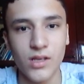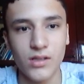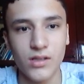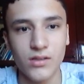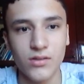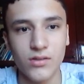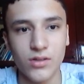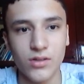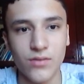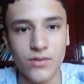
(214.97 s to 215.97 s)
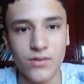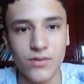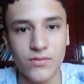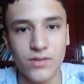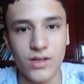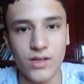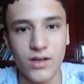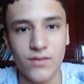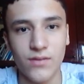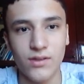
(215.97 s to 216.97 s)
So again, we have
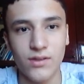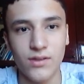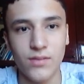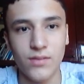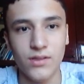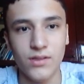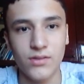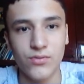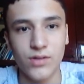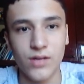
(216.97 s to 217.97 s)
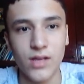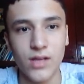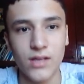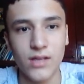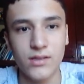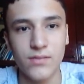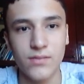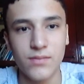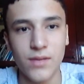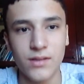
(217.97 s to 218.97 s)
independent variable and
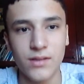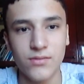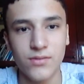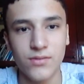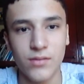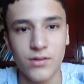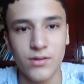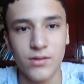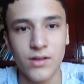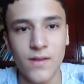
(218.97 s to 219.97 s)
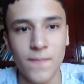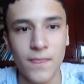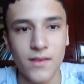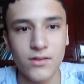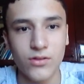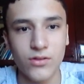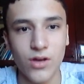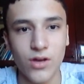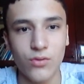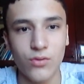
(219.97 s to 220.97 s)
dependent variable. So now
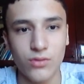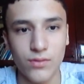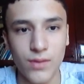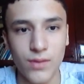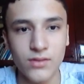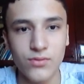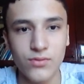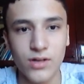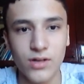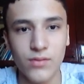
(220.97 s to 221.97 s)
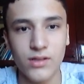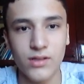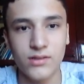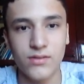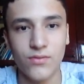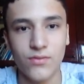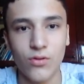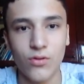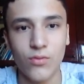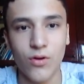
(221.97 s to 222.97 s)
dependent variable is the volume
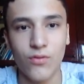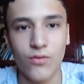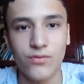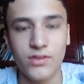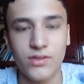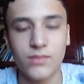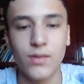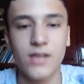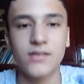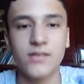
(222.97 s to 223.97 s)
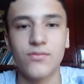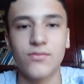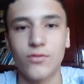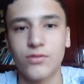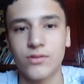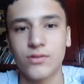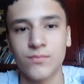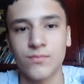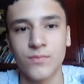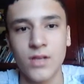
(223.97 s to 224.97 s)
of displaced water,
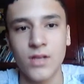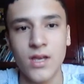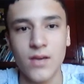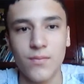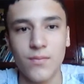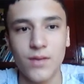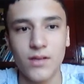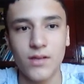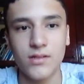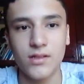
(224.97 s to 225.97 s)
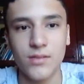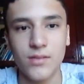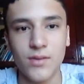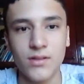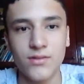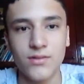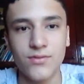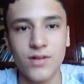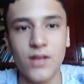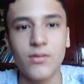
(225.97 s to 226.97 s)
and independent
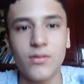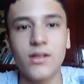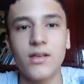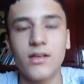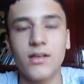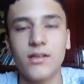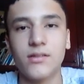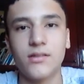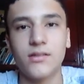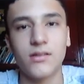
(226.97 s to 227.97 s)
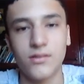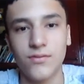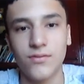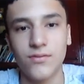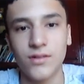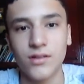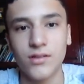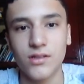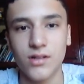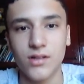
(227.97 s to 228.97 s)
variable is the different
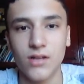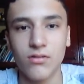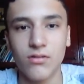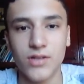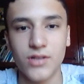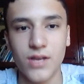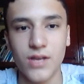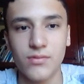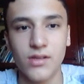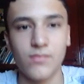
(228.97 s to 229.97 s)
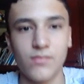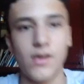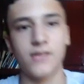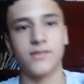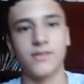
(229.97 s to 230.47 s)
irregular shapes and mass.